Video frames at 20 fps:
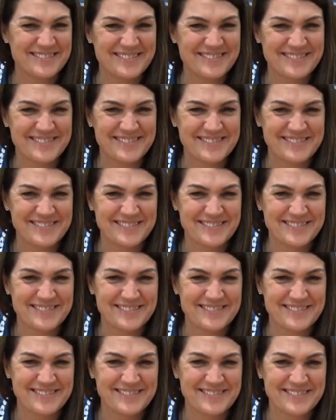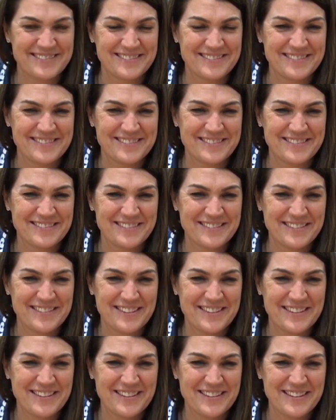
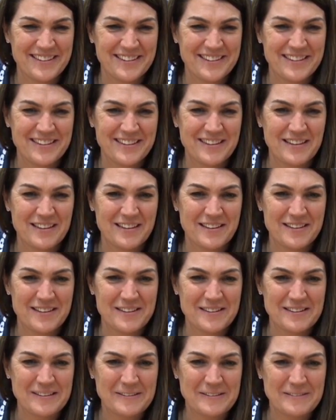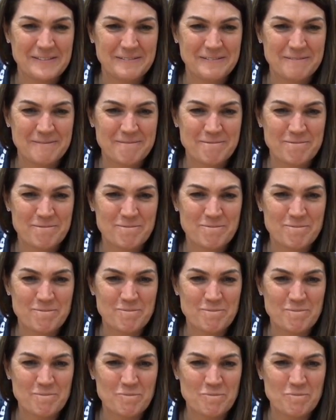
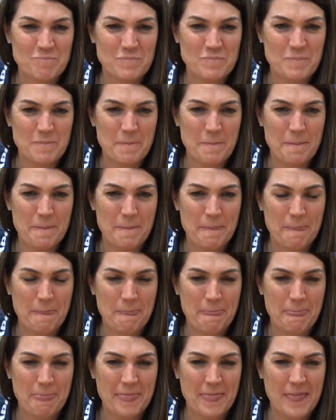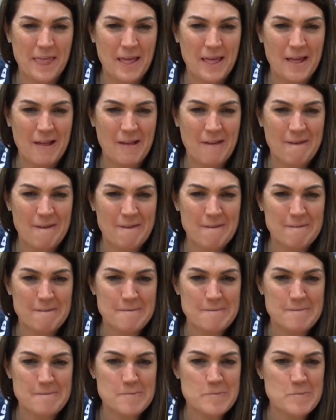
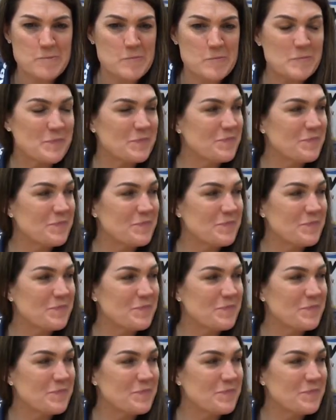(not speaking)